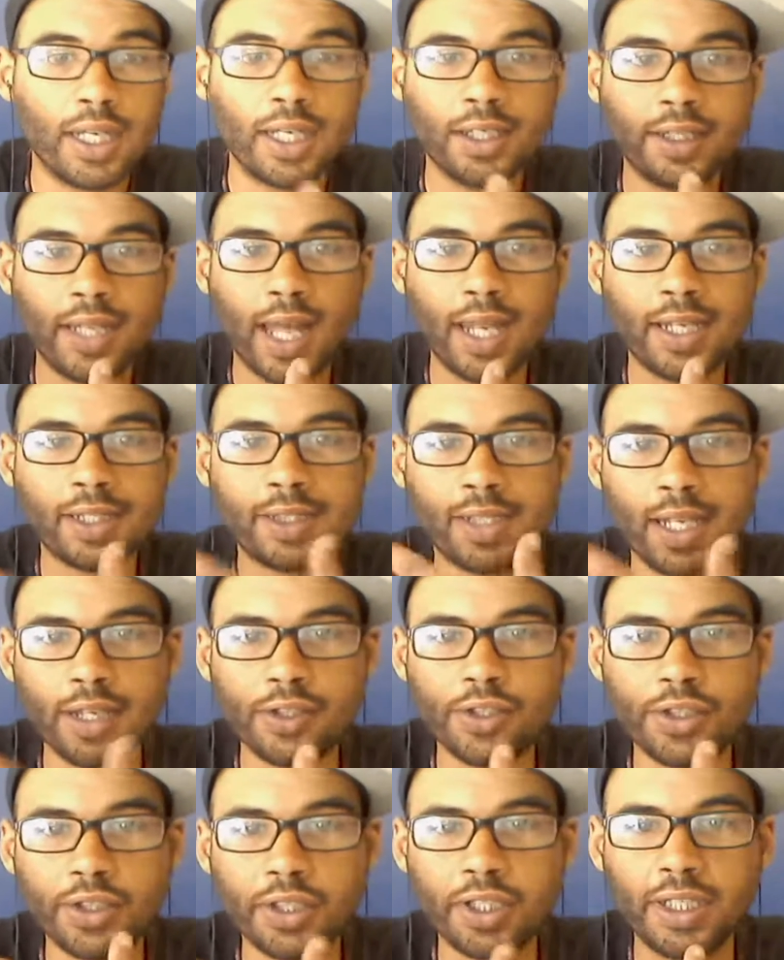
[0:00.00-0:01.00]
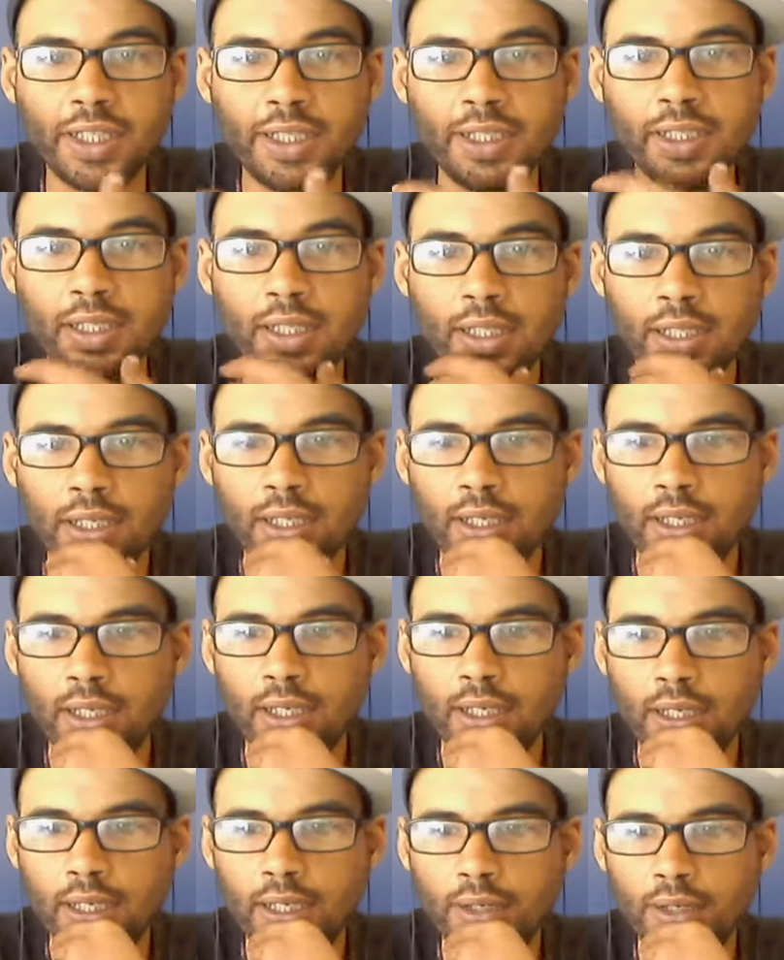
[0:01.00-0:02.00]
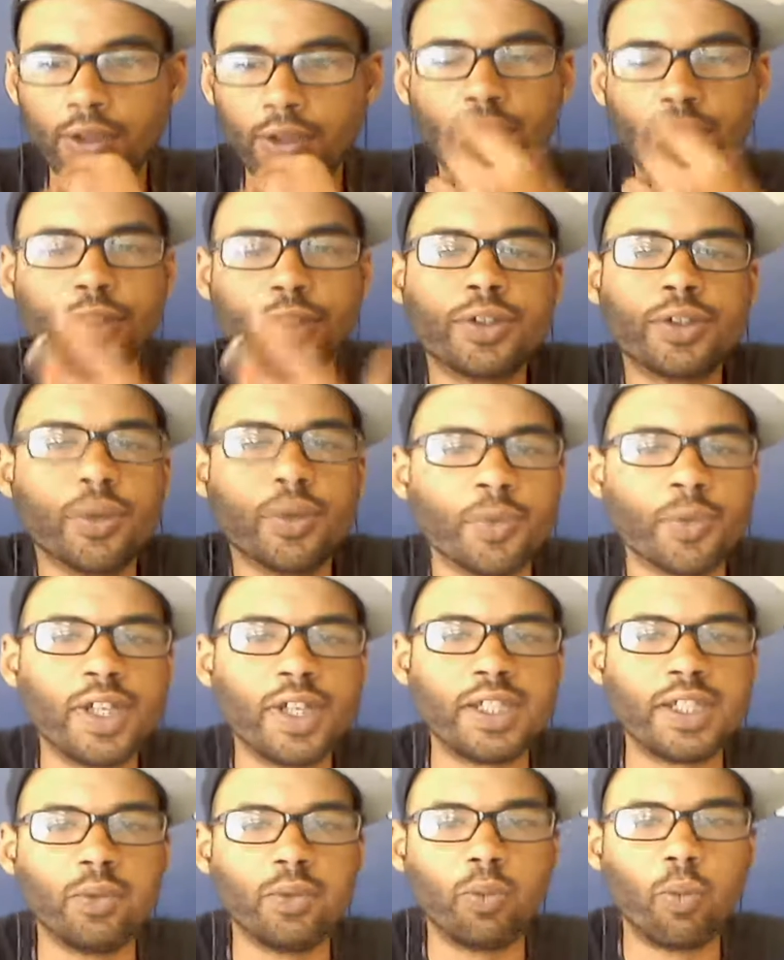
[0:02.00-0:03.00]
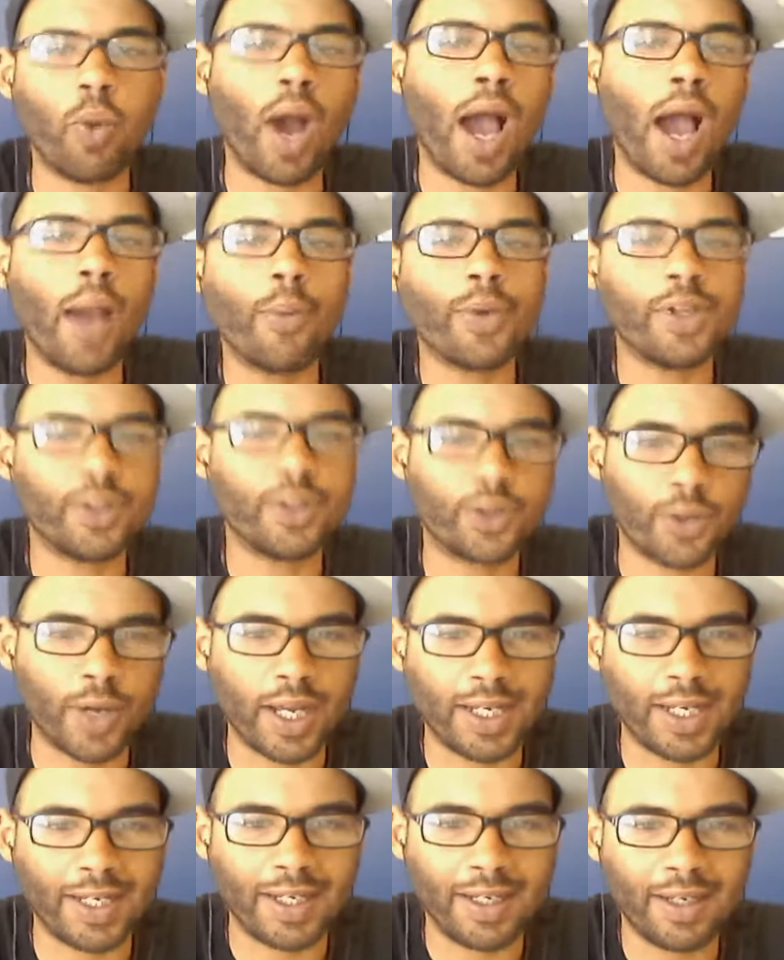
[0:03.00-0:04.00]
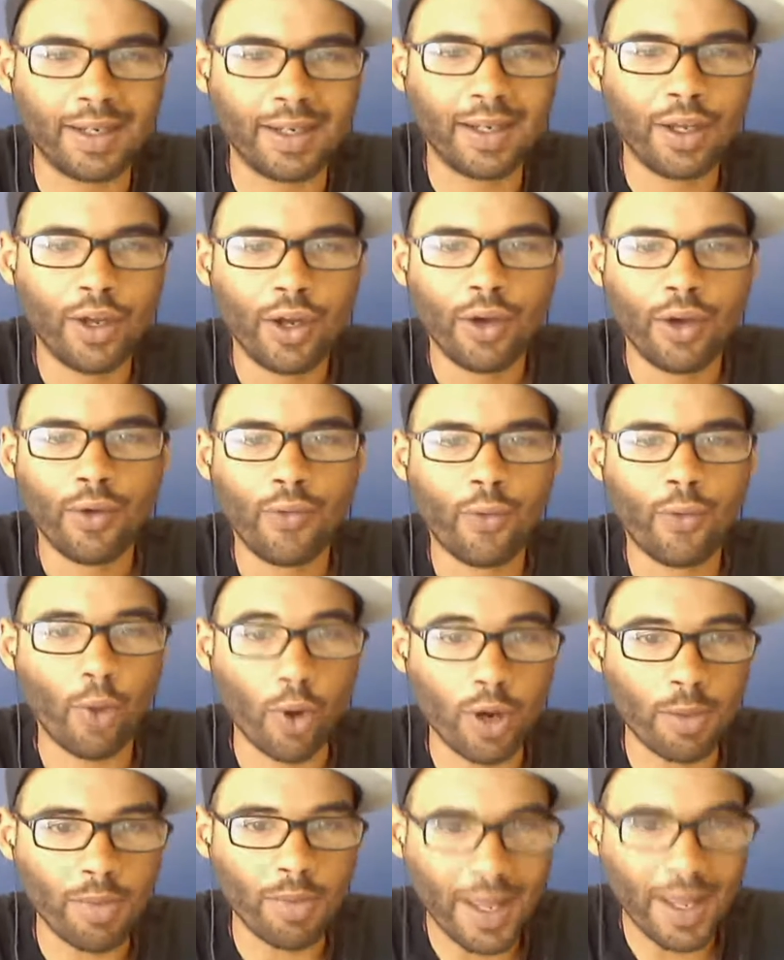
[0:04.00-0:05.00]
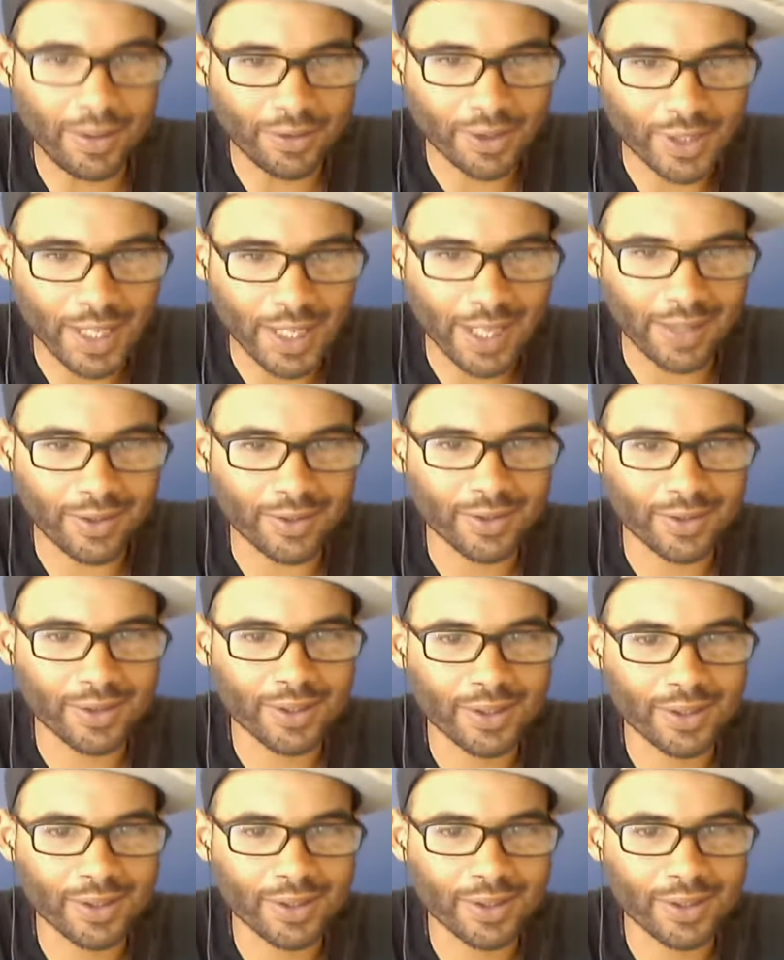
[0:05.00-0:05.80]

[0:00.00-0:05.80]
That essentially, look, there's a reason why we traded for Emmanuel Sanders.